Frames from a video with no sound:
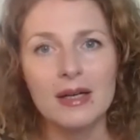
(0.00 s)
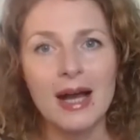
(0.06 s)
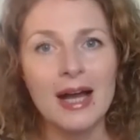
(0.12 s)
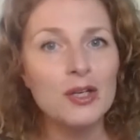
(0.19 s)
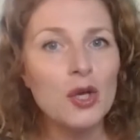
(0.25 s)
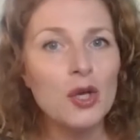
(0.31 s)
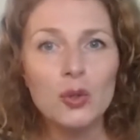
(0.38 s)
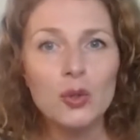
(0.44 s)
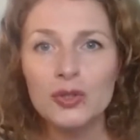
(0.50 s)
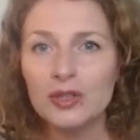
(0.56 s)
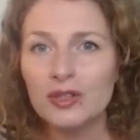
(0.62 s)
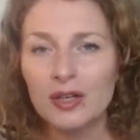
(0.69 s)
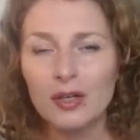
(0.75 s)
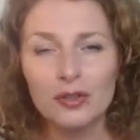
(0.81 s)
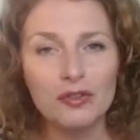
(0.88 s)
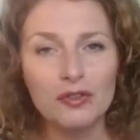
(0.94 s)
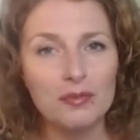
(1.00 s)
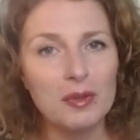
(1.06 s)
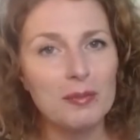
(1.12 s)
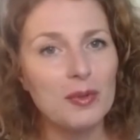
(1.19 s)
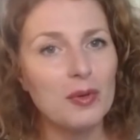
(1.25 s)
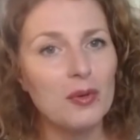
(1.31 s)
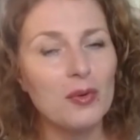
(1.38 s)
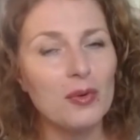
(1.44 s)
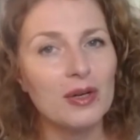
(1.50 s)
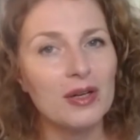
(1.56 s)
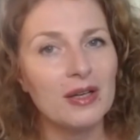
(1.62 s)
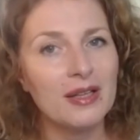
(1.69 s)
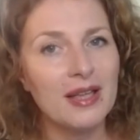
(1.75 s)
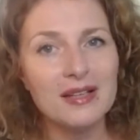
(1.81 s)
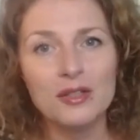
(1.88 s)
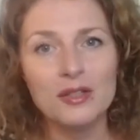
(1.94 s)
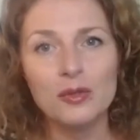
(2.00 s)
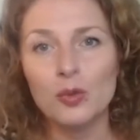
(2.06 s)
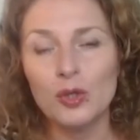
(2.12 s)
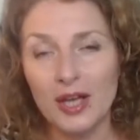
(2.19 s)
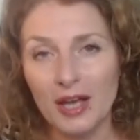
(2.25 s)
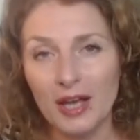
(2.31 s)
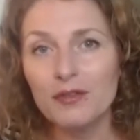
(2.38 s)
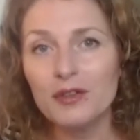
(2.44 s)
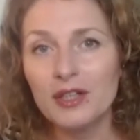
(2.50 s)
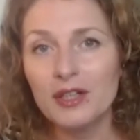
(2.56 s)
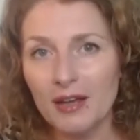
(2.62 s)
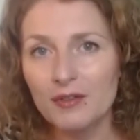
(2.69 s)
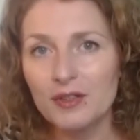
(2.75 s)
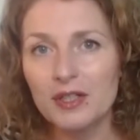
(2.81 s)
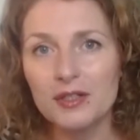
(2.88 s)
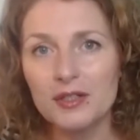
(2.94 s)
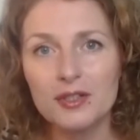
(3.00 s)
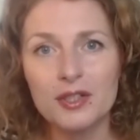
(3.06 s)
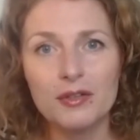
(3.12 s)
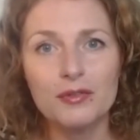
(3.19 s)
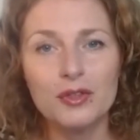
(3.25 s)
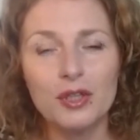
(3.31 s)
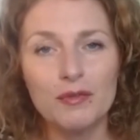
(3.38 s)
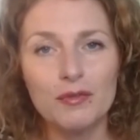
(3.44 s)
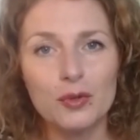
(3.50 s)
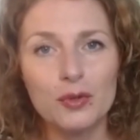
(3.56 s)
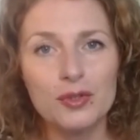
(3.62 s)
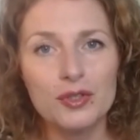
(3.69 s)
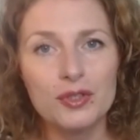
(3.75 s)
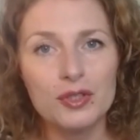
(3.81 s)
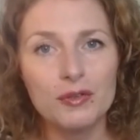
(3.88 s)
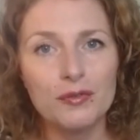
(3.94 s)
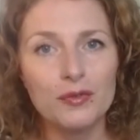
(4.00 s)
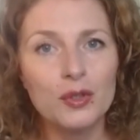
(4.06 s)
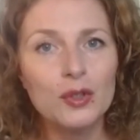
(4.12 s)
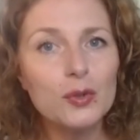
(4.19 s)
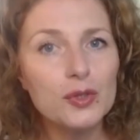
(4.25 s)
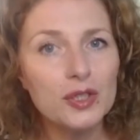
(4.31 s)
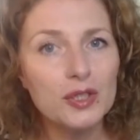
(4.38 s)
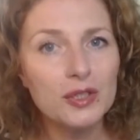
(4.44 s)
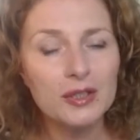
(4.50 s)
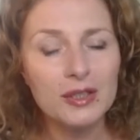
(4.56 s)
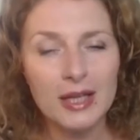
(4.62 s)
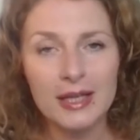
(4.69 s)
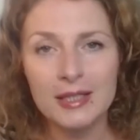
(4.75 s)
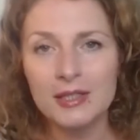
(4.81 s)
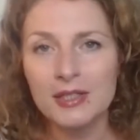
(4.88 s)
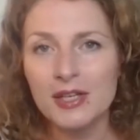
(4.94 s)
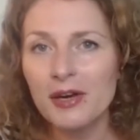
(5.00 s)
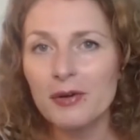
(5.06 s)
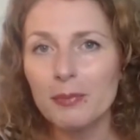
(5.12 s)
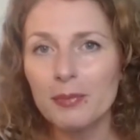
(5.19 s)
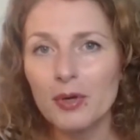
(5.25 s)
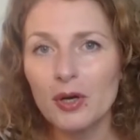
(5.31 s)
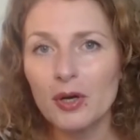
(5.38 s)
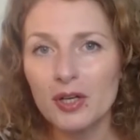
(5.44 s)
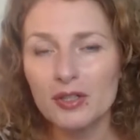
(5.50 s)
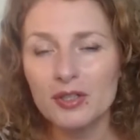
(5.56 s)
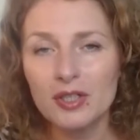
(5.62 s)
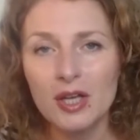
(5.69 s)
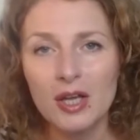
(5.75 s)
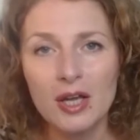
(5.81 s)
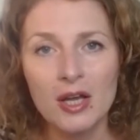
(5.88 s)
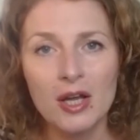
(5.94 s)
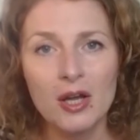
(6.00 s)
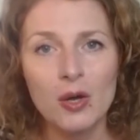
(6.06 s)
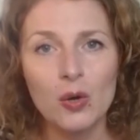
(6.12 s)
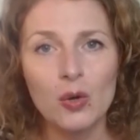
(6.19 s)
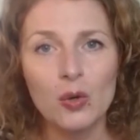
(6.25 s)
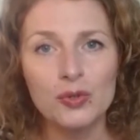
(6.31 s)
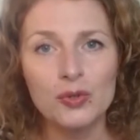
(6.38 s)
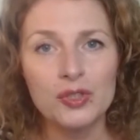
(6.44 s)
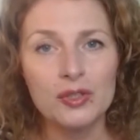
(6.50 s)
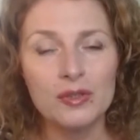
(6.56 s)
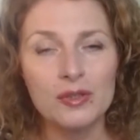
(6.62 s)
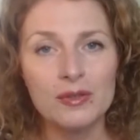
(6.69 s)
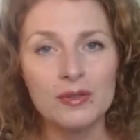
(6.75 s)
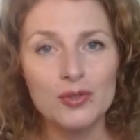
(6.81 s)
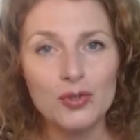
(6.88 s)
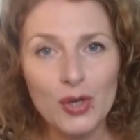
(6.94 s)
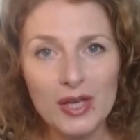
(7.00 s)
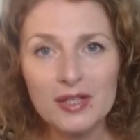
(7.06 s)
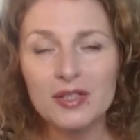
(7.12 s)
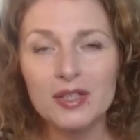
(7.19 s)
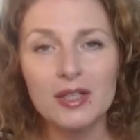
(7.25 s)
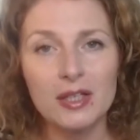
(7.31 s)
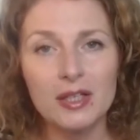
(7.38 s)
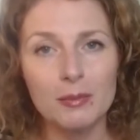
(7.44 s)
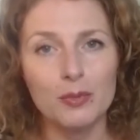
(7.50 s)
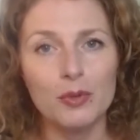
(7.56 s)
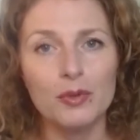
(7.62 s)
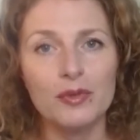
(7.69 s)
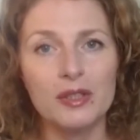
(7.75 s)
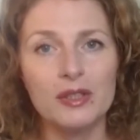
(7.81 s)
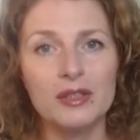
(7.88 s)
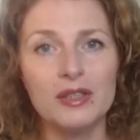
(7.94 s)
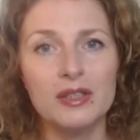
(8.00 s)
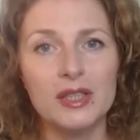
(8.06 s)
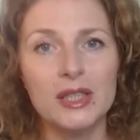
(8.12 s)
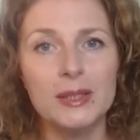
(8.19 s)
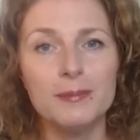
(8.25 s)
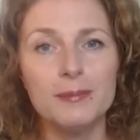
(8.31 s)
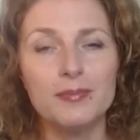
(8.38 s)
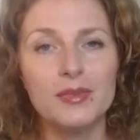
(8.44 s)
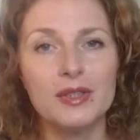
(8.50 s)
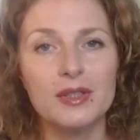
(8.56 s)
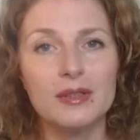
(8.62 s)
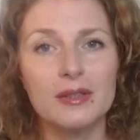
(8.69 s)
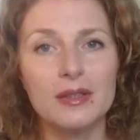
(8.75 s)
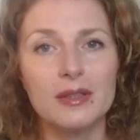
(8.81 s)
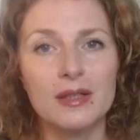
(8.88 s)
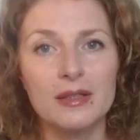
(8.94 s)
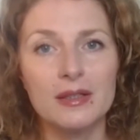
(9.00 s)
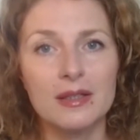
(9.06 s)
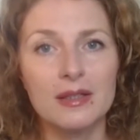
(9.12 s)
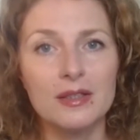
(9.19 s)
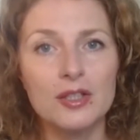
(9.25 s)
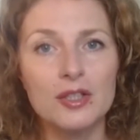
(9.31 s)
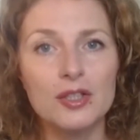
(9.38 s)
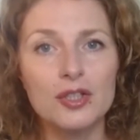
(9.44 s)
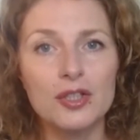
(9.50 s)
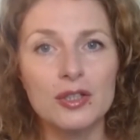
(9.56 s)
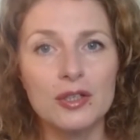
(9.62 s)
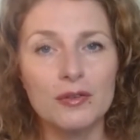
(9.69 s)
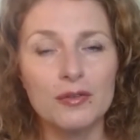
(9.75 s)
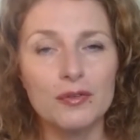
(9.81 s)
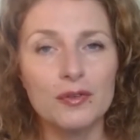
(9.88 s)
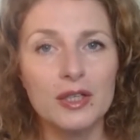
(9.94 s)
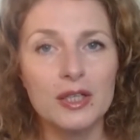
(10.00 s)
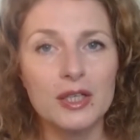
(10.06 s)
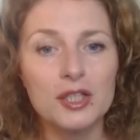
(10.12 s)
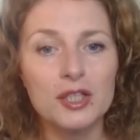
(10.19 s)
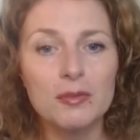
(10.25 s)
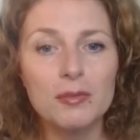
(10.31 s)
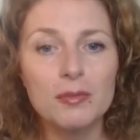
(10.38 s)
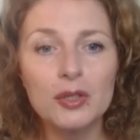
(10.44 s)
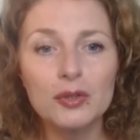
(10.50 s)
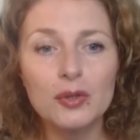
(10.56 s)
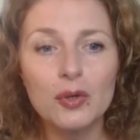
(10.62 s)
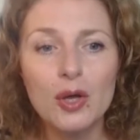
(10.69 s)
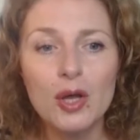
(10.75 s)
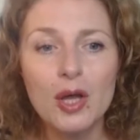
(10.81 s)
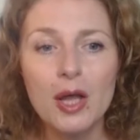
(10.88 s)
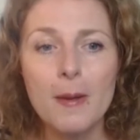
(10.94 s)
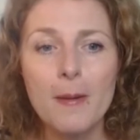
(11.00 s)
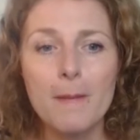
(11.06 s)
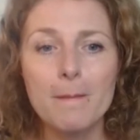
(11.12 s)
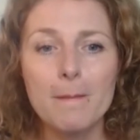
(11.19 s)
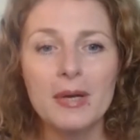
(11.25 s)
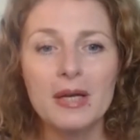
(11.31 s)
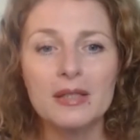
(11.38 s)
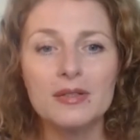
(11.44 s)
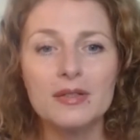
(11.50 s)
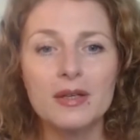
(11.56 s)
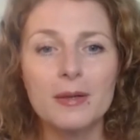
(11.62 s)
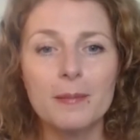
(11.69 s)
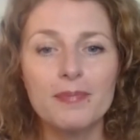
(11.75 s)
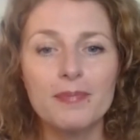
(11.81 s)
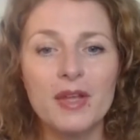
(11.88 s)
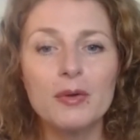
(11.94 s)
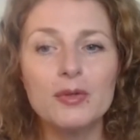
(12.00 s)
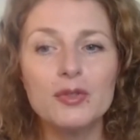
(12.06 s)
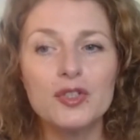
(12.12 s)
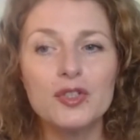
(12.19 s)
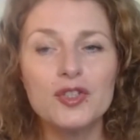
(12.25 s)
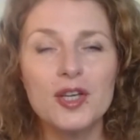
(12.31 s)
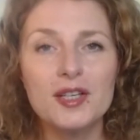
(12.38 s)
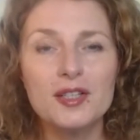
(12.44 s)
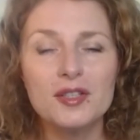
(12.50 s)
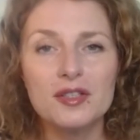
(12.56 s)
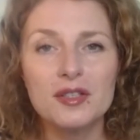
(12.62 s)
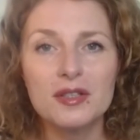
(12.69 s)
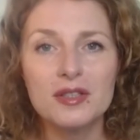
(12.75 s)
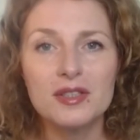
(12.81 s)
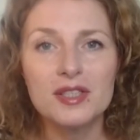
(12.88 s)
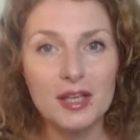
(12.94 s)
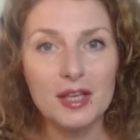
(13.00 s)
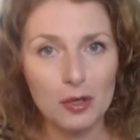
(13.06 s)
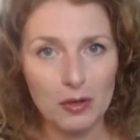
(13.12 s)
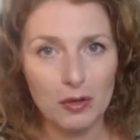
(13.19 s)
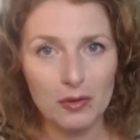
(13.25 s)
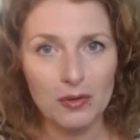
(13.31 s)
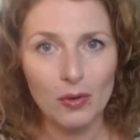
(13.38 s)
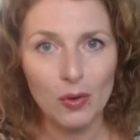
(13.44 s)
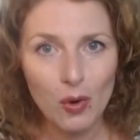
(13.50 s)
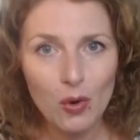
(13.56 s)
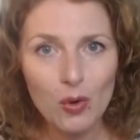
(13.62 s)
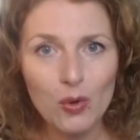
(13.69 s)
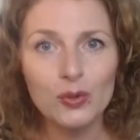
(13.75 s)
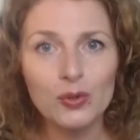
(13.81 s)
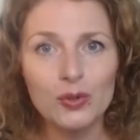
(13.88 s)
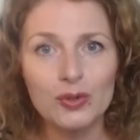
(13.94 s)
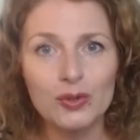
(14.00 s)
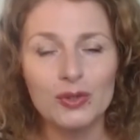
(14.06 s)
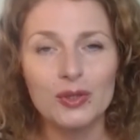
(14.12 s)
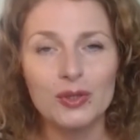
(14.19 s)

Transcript: I know that a lot of people get, and we have an evidence of the influence of gluten and dairy products on drastically improving the condition of Hashimoto, but I would suggest take your own